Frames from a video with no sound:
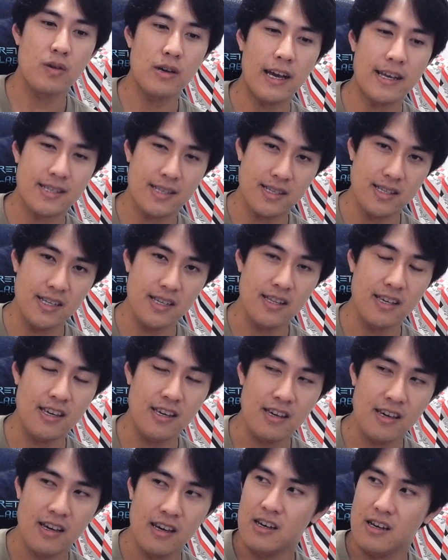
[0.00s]
As a
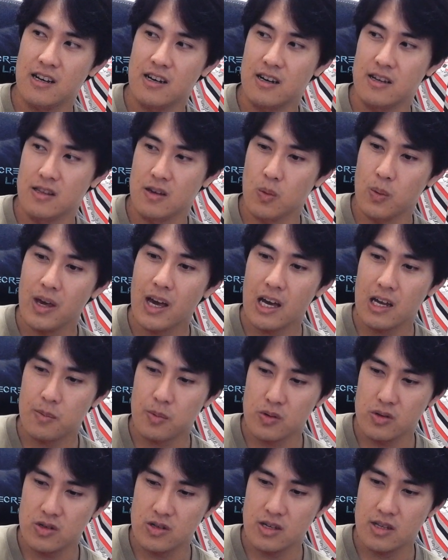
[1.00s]
CT, the way I
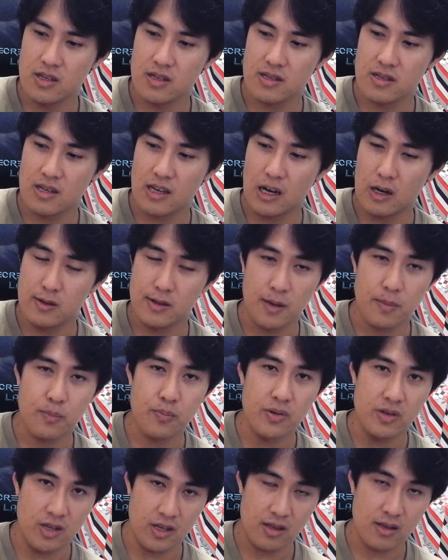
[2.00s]
approach it is I'll take
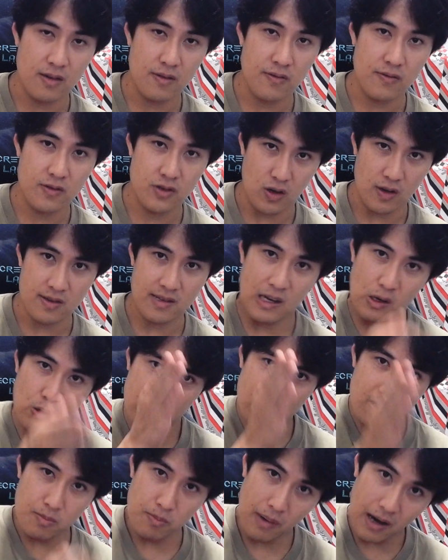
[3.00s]
predictive shots. I will
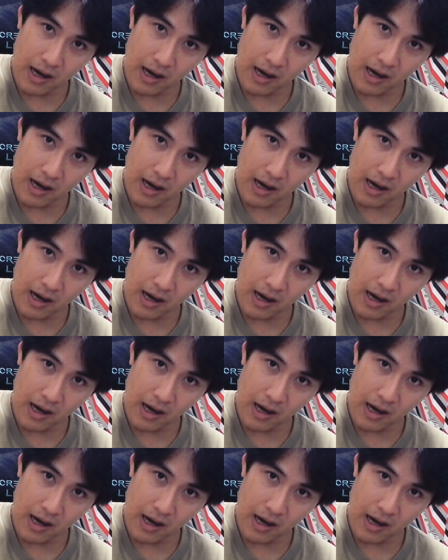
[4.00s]
just